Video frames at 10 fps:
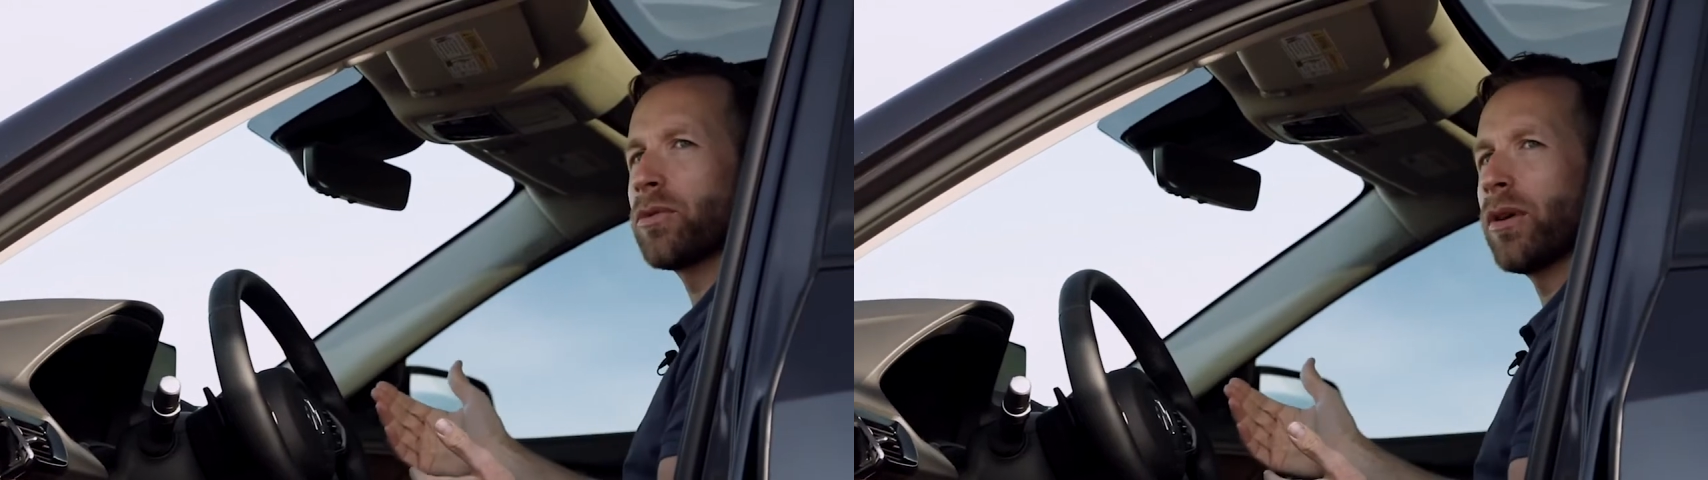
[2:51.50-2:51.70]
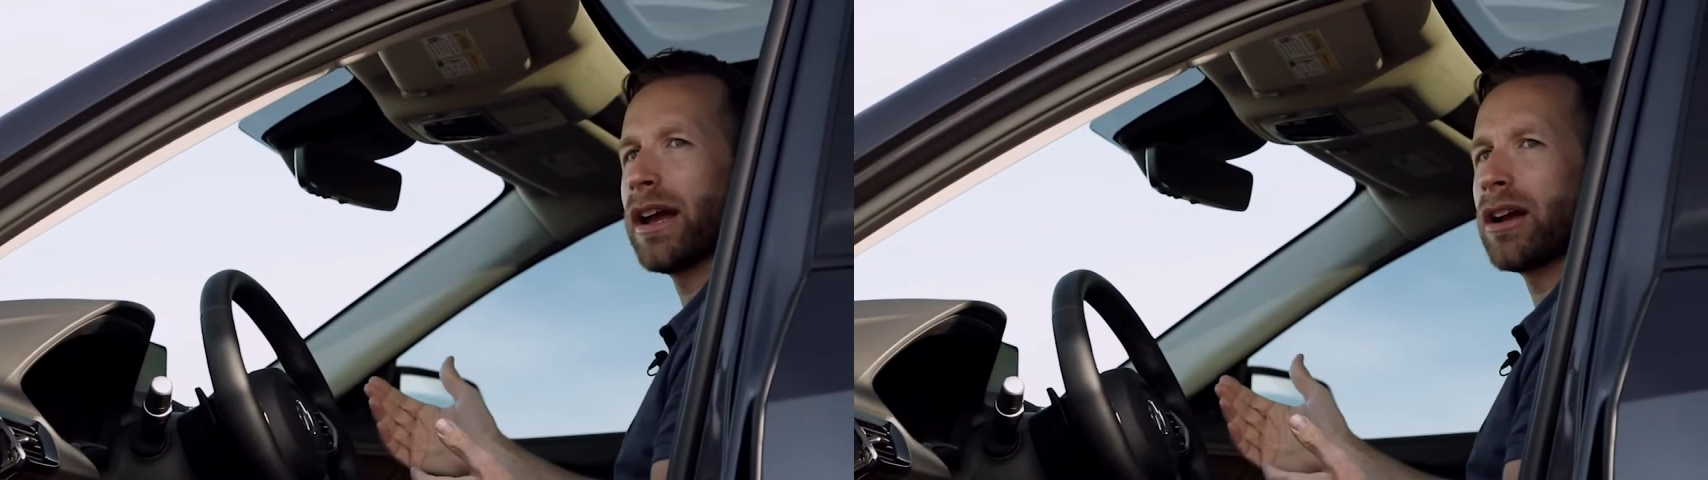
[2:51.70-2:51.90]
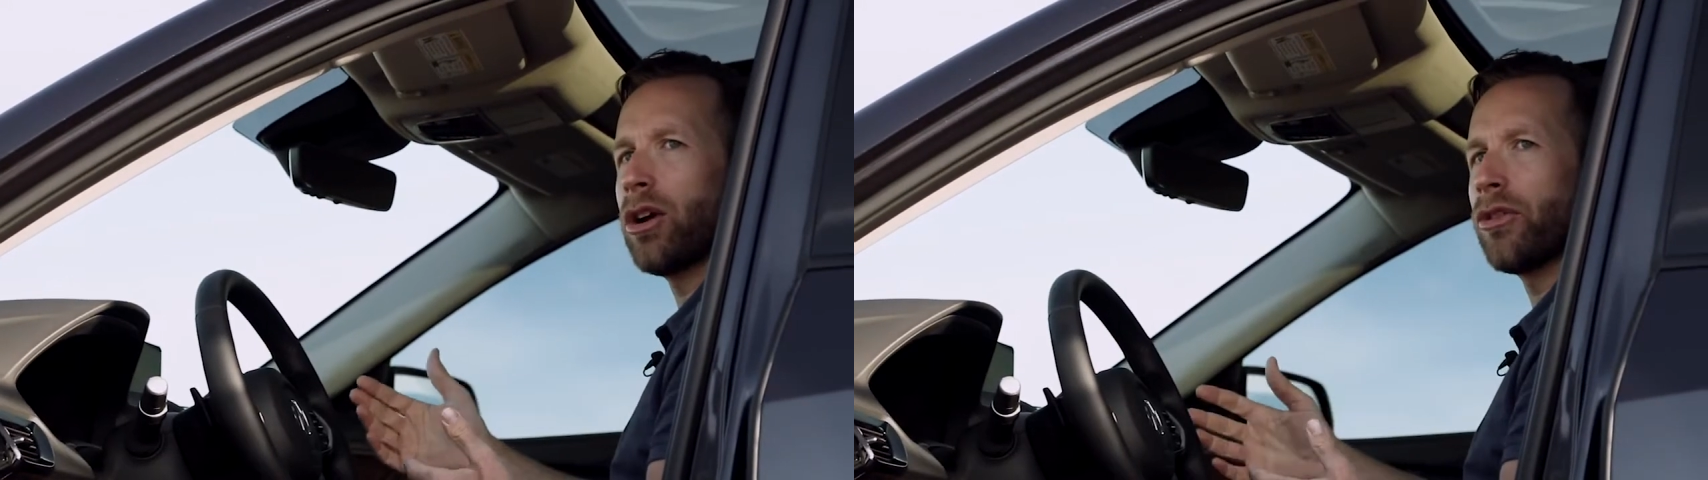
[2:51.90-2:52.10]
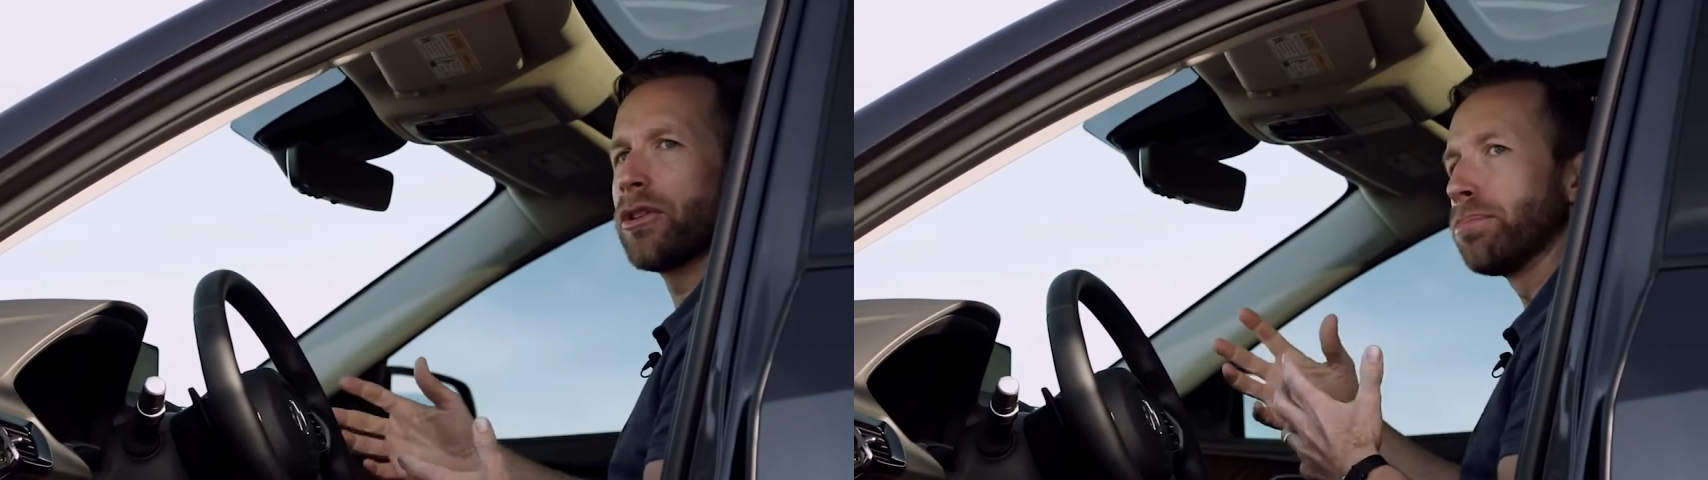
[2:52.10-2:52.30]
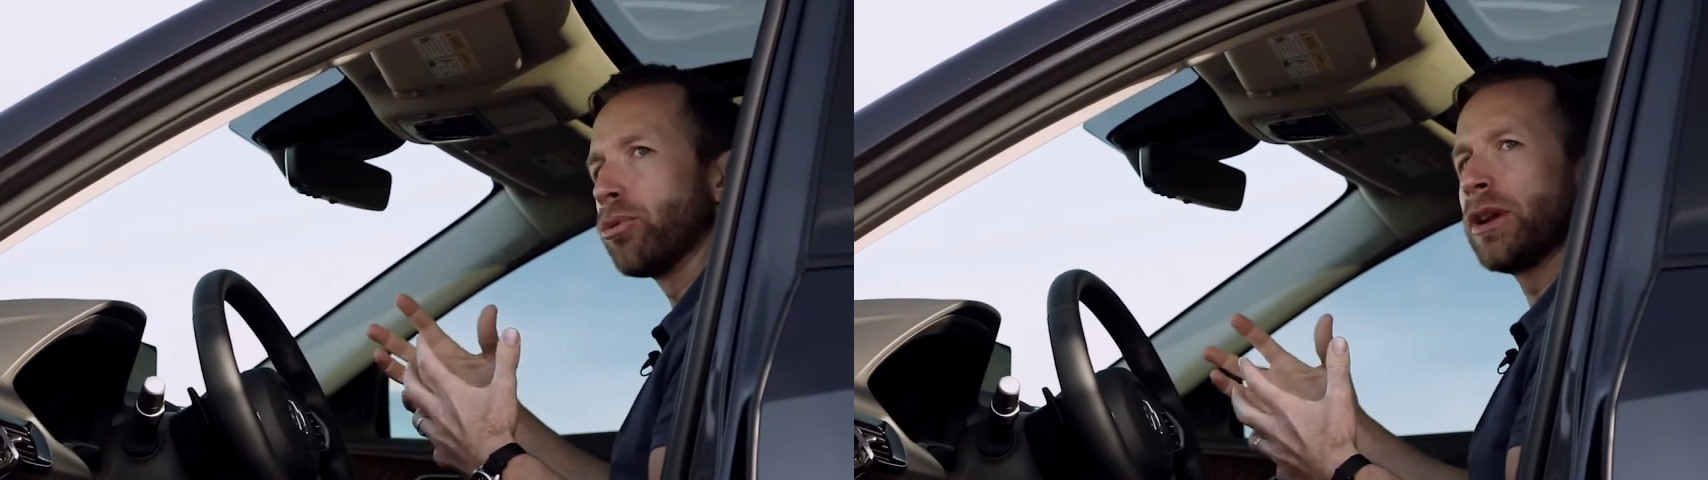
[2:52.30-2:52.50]
with what I call
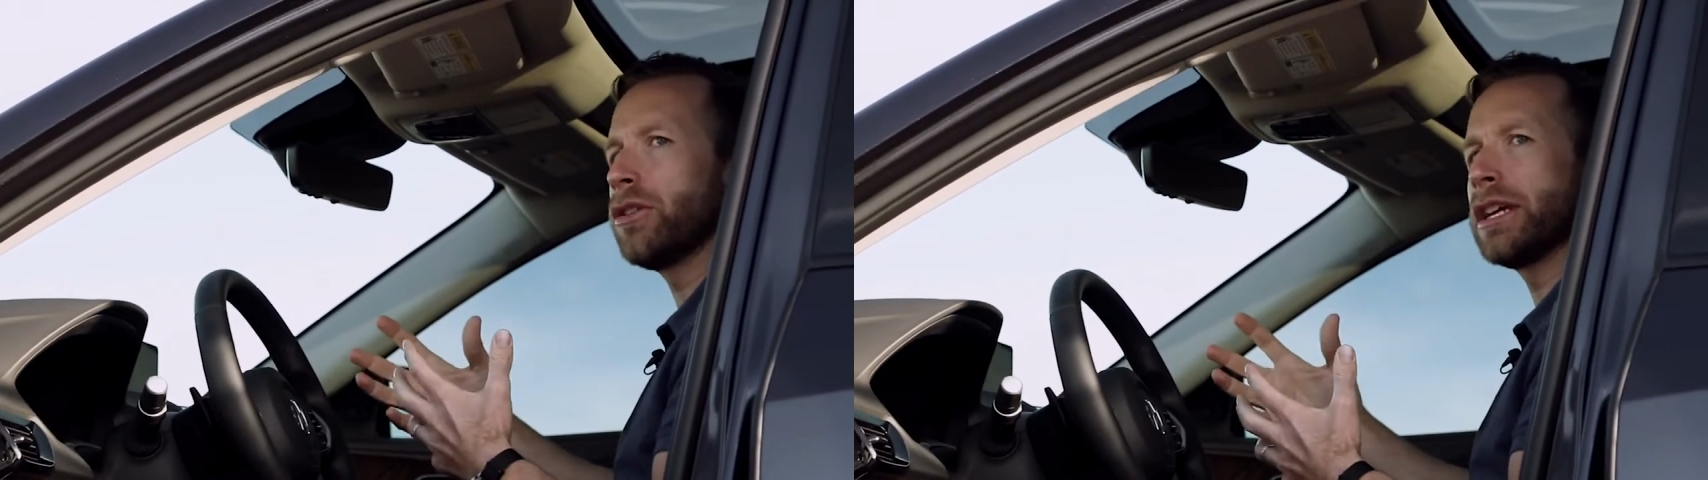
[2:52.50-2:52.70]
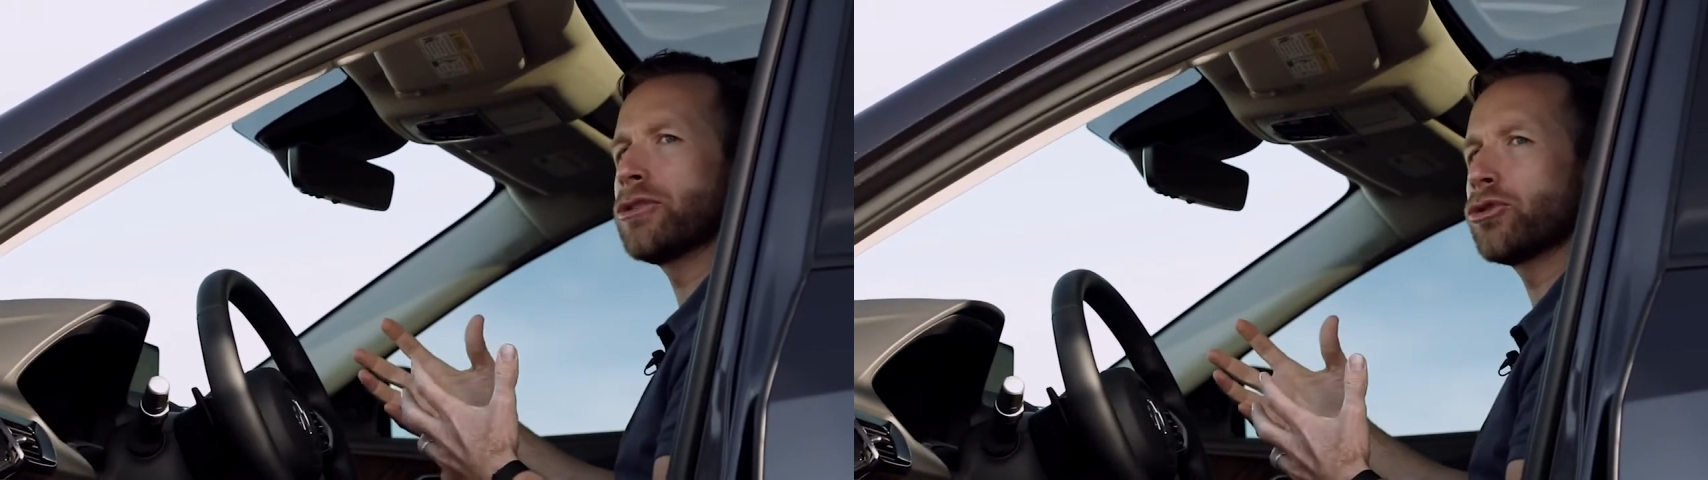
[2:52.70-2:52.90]
the brilliant